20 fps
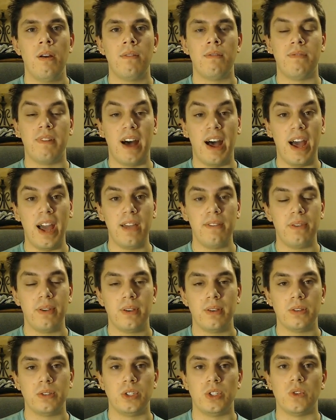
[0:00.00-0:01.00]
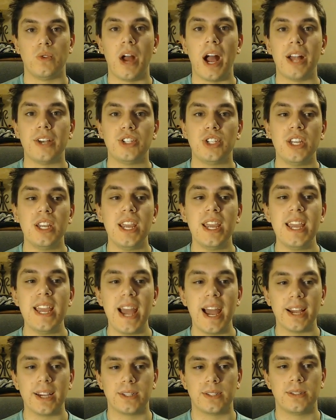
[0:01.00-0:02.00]
5, Jirachi
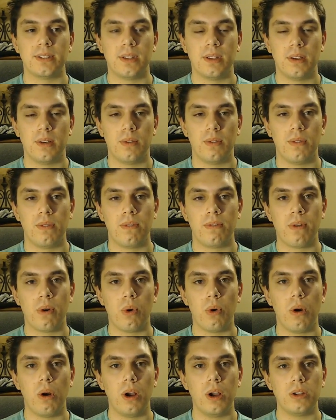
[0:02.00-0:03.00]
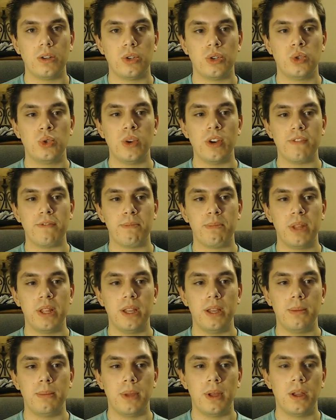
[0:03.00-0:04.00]
EX. 4,
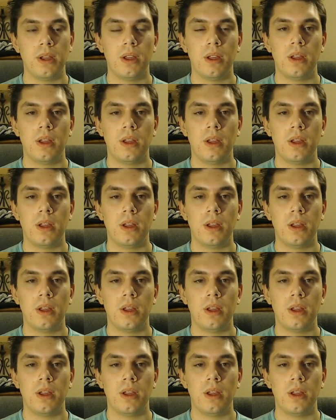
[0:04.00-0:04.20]
Drifblim.